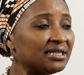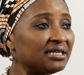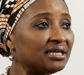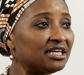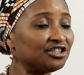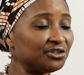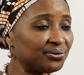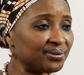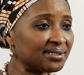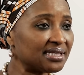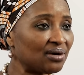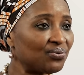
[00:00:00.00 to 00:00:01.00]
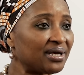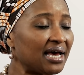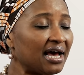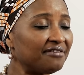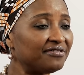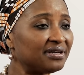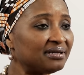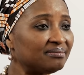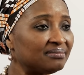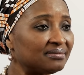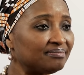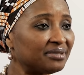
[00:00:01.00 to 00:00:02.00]
the issues that we have
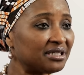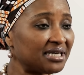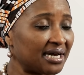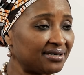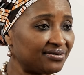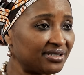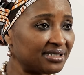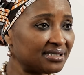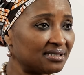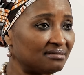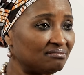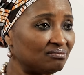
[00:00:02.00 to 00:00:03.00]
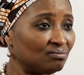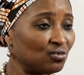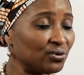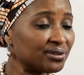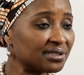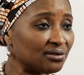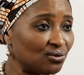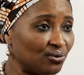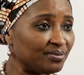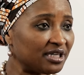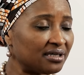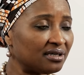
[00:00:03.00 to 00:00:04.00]
in pediatrics in most low
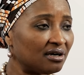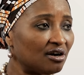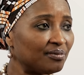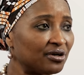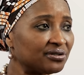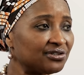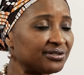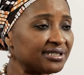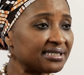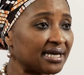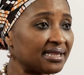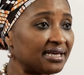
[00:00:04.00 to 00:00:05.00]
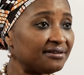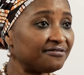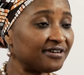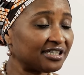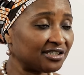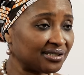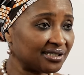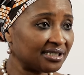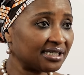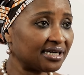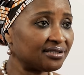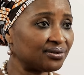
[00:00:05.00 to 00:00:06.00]
middle income countries are the infectious
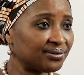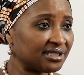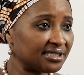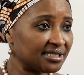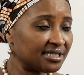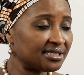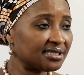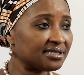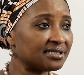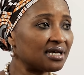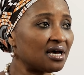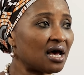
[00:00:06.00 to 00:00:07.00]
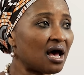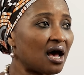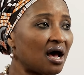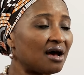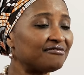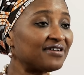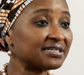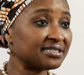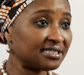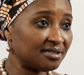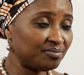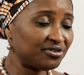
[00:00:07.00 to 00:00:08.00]
childhood diseases, uh,
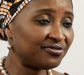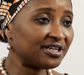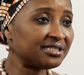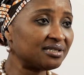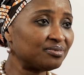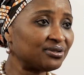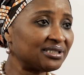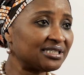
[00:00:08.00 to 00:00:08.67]
vaccine preventable